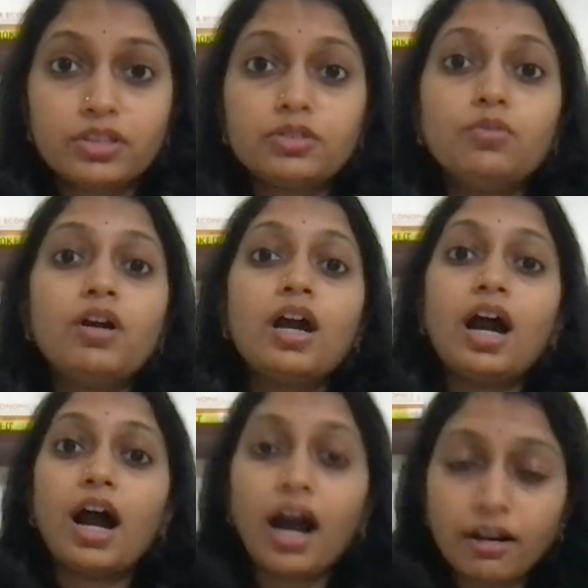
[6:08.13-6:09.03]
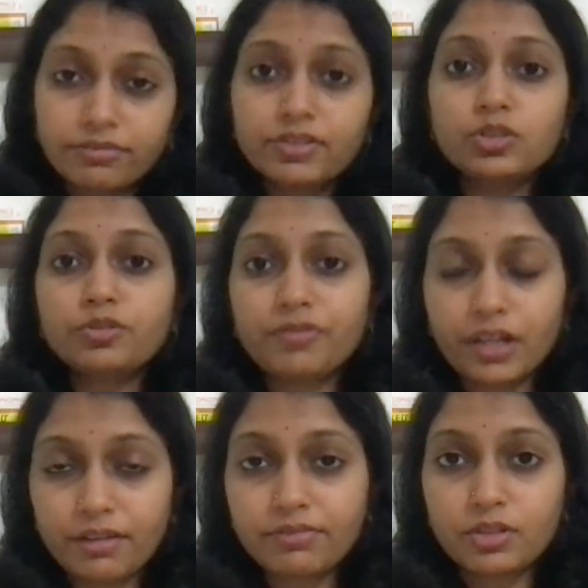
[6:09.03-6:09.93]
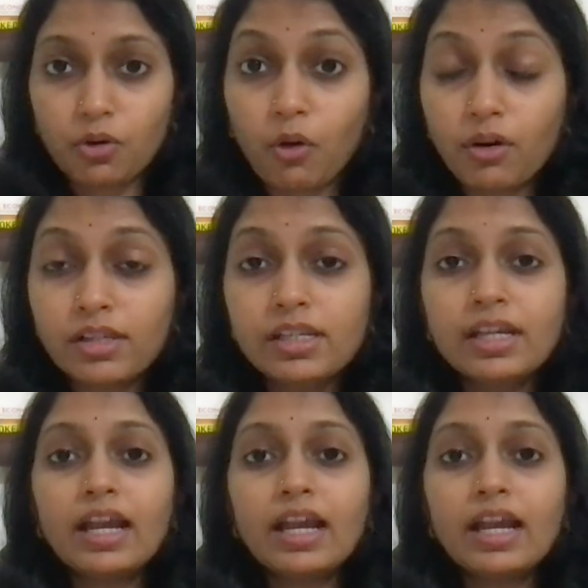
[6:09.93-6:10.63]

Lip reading: you after you've left the hall,